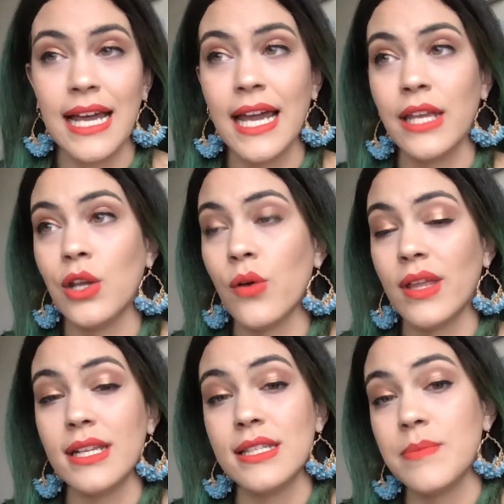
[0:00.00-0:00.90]
I know
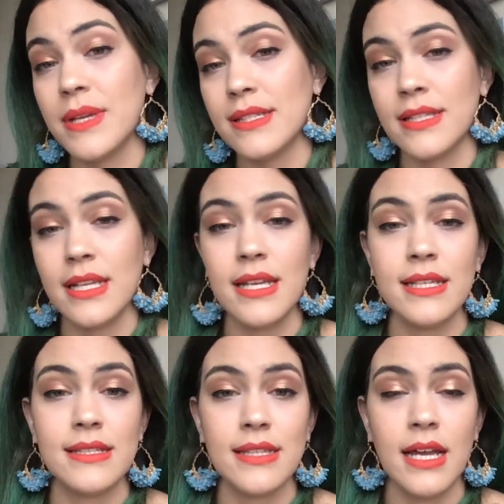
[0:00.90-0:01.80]
that it's a business.